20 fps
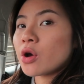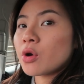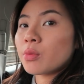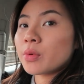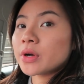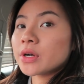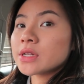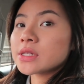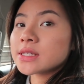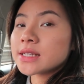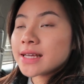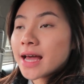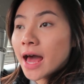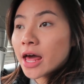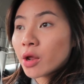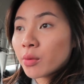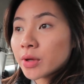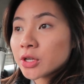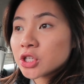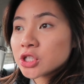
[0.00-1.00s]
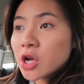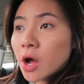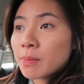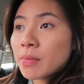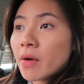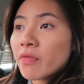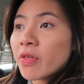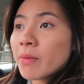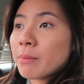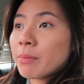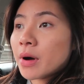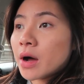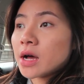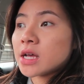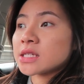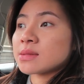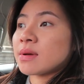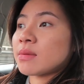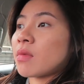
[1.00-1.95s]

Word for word: So we're in Seattle. We just hopped off the bus.